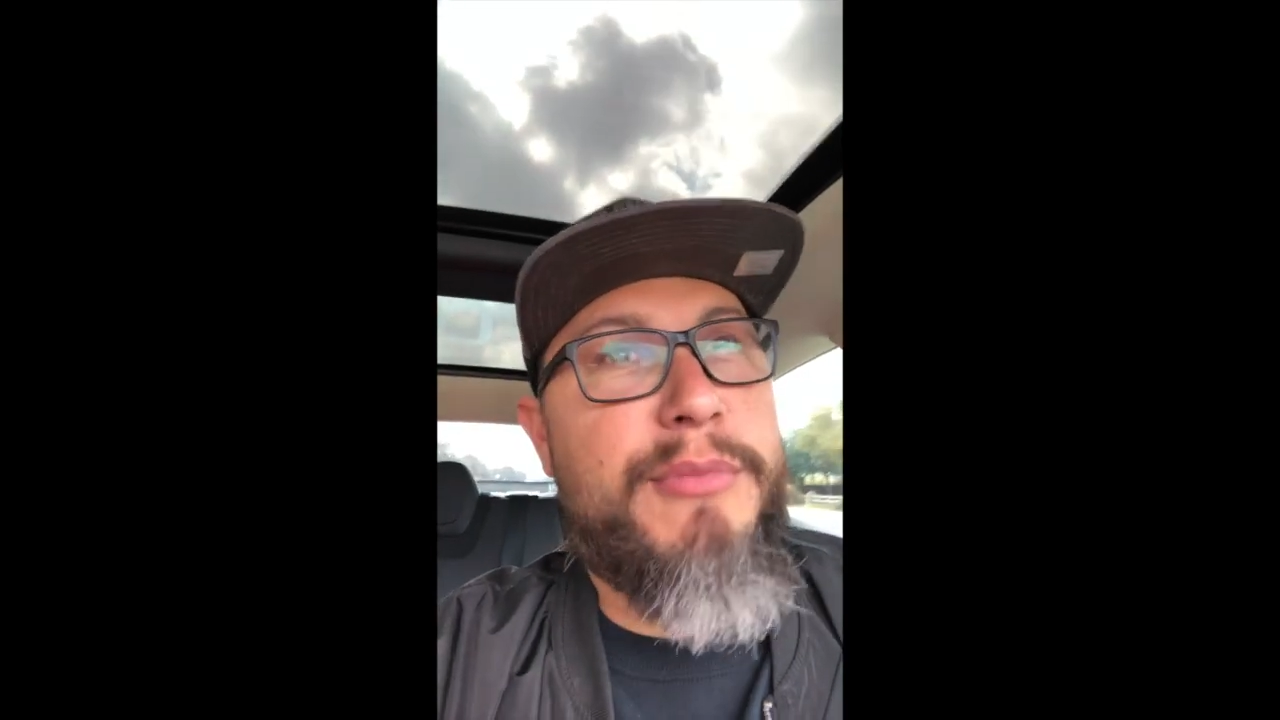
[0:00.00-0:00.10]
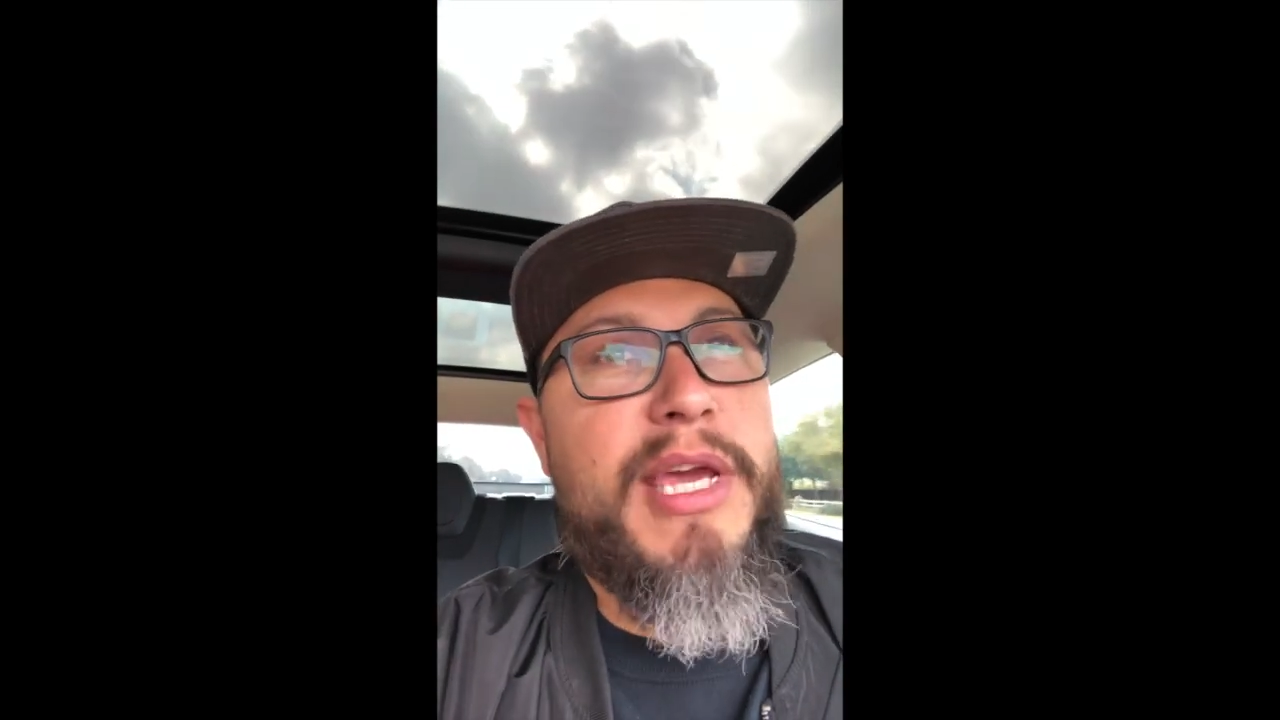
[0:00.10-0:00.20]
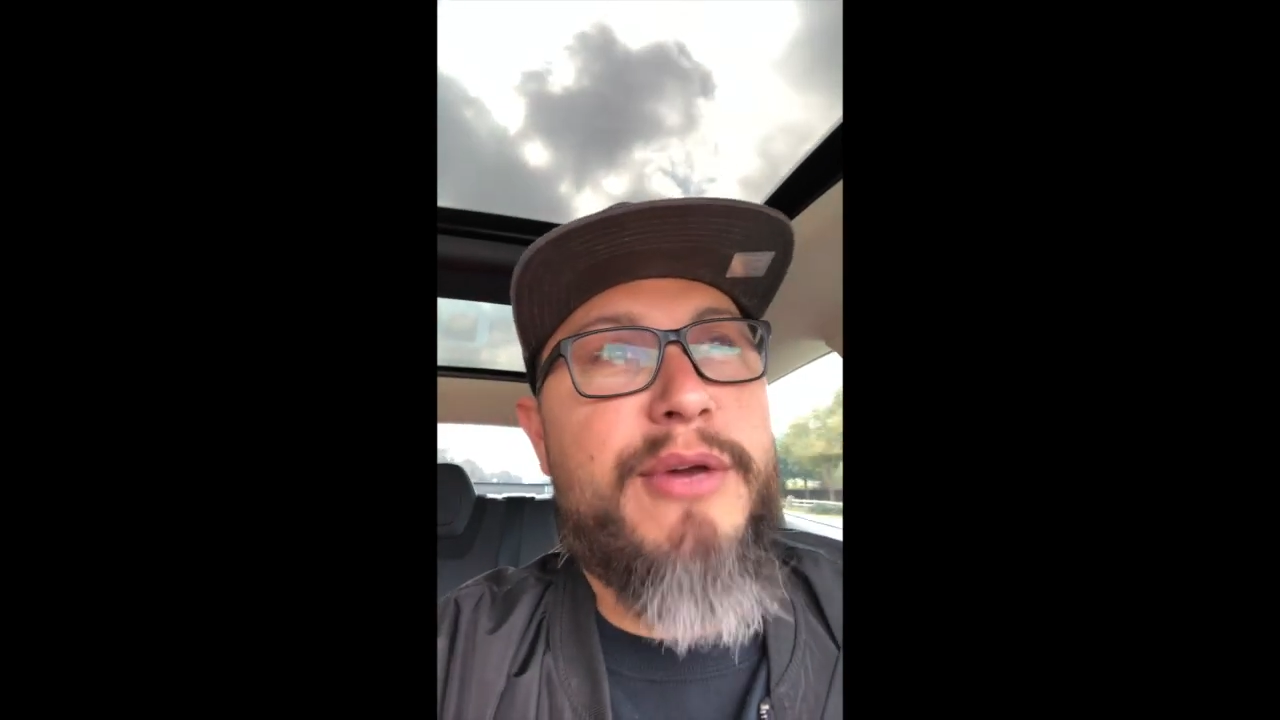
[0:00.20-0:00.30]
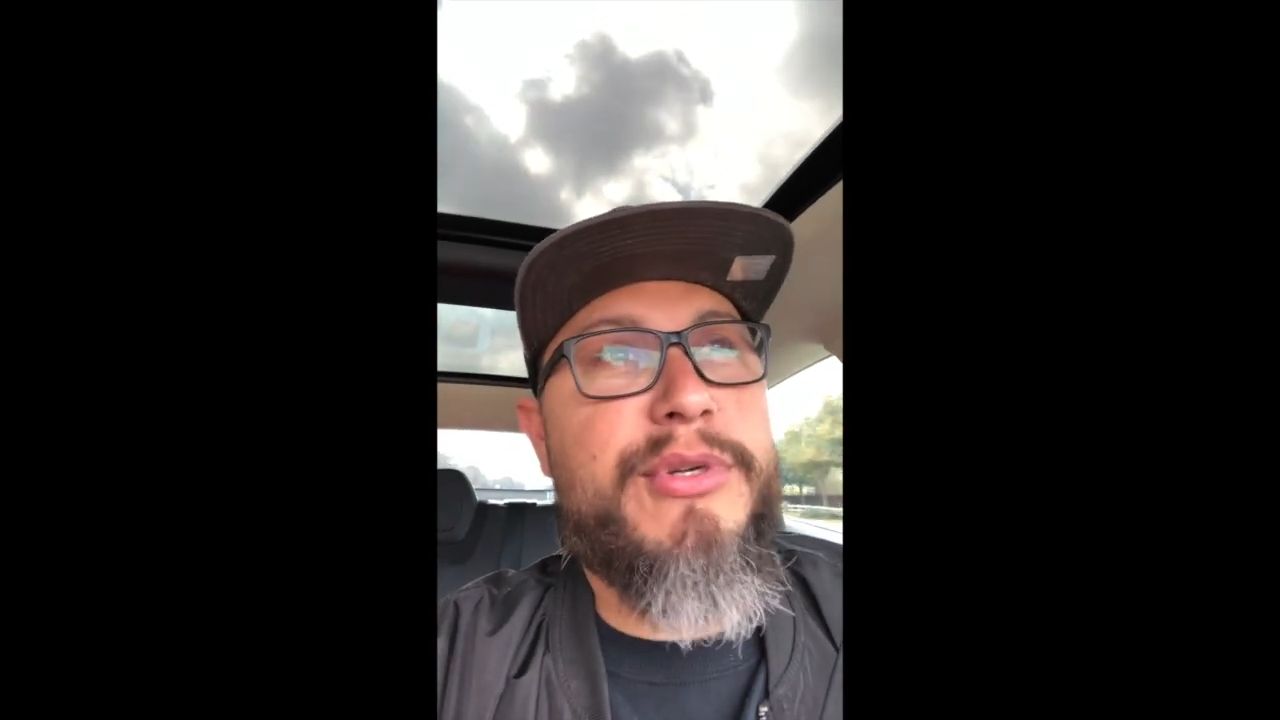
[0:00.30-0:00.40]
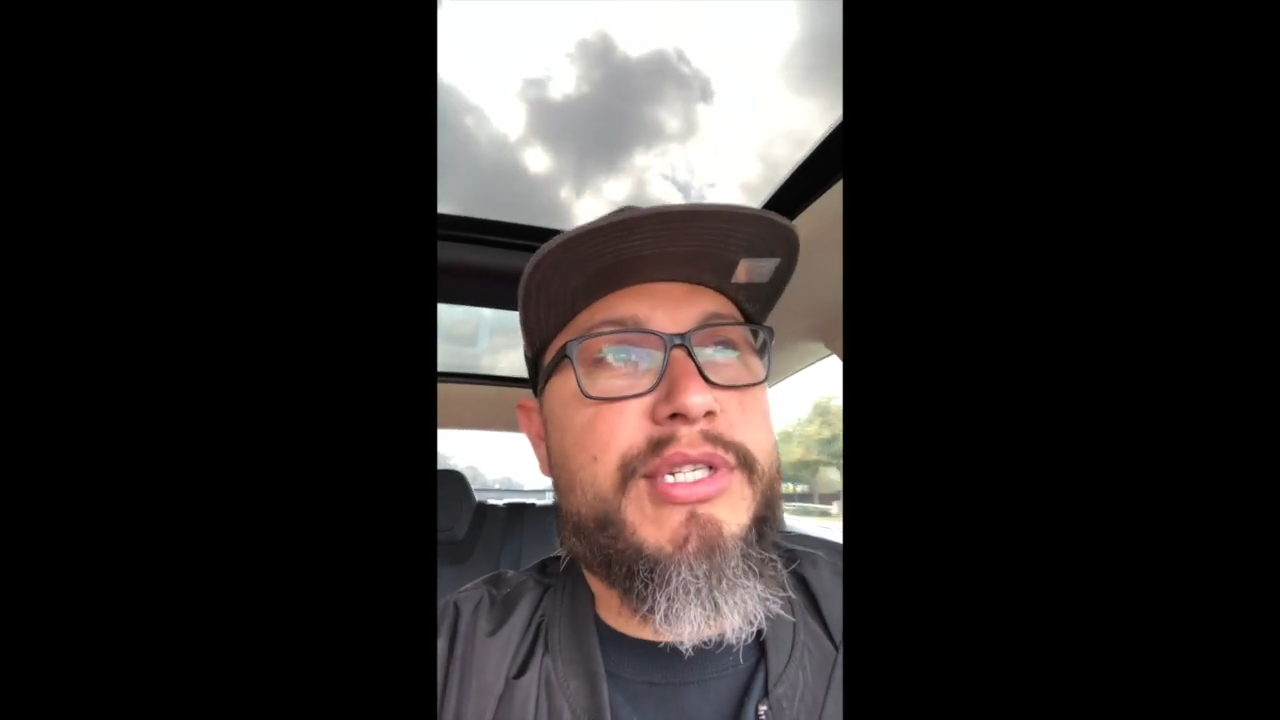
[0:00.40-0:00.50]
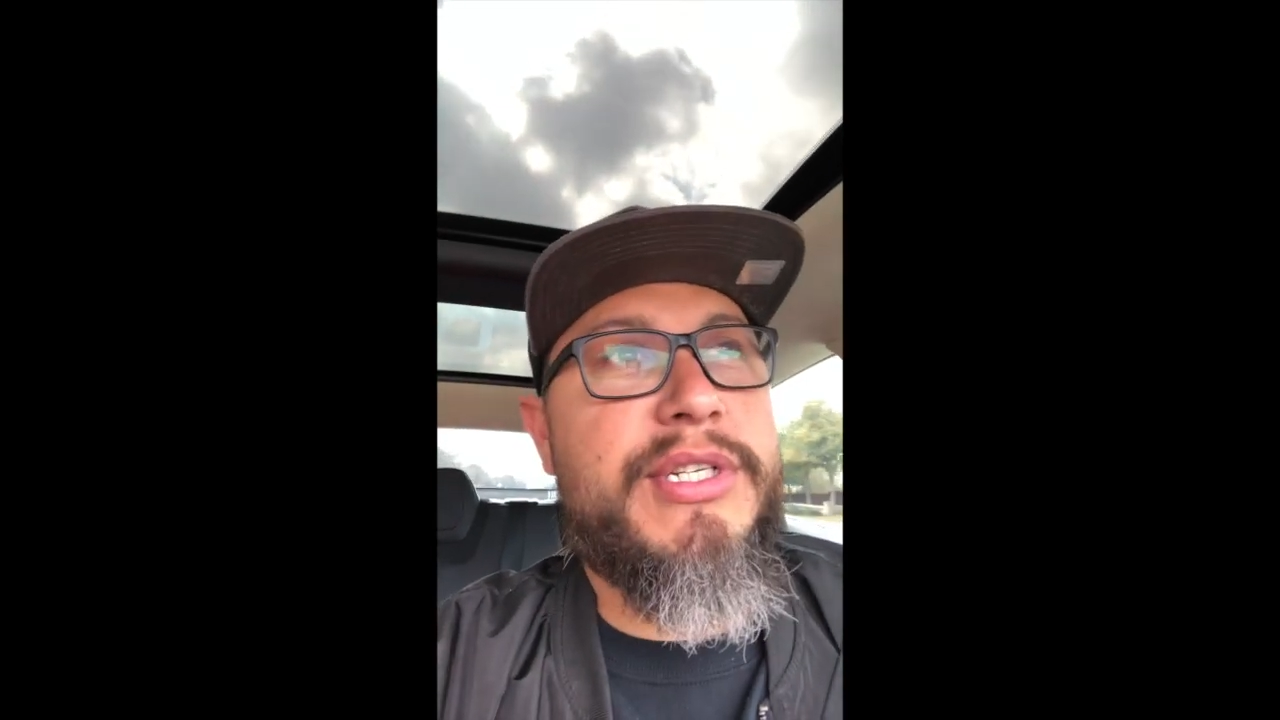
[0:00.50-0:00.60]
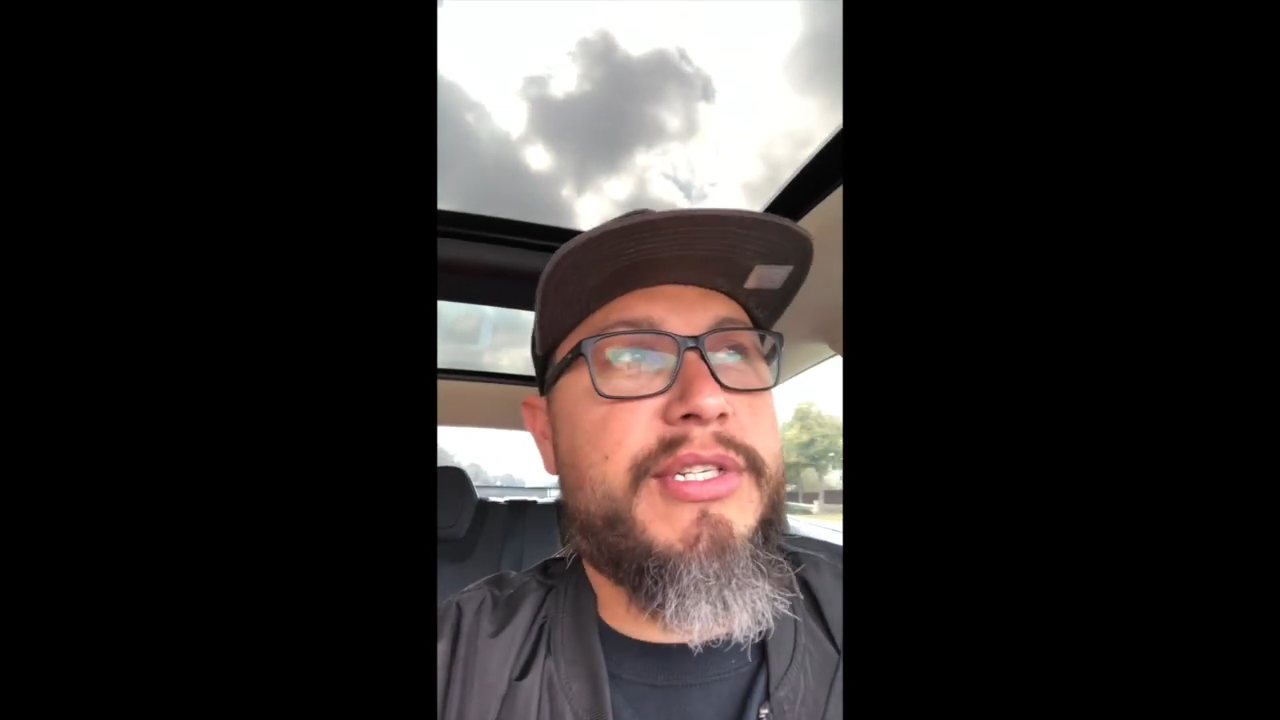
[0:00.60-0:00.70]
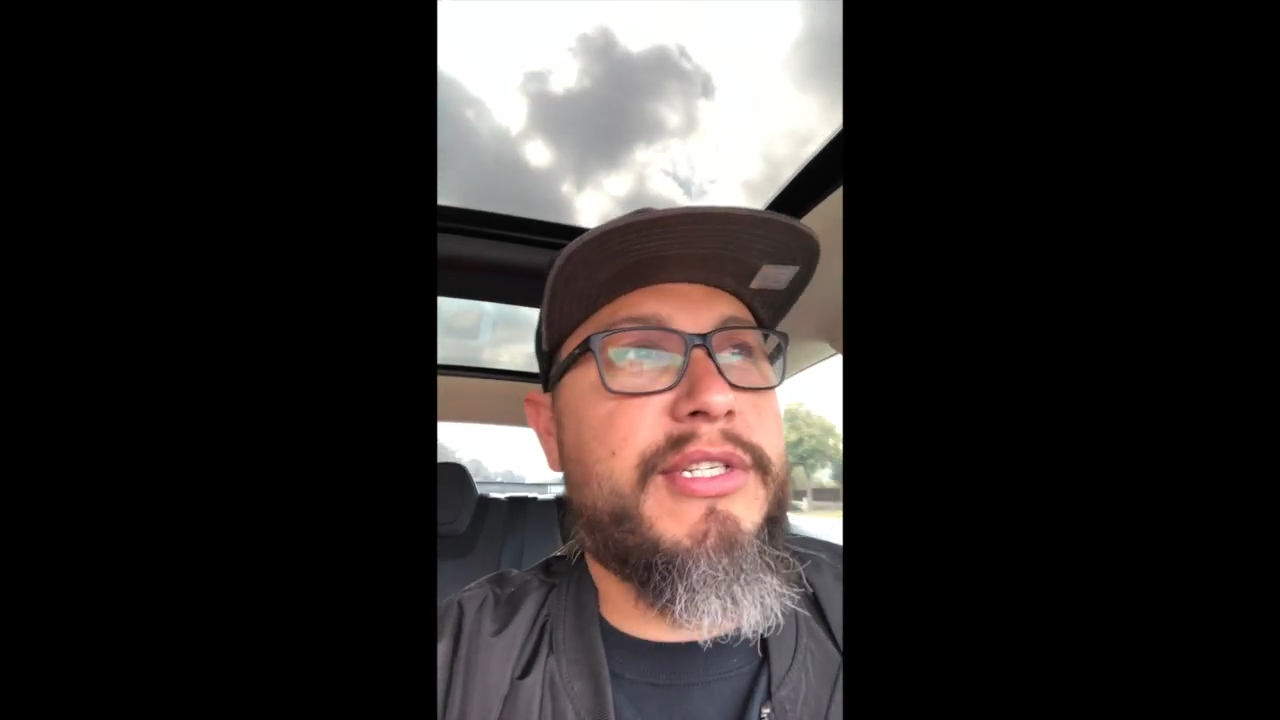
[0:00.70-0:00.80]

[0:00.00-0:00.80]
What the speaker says: man, which,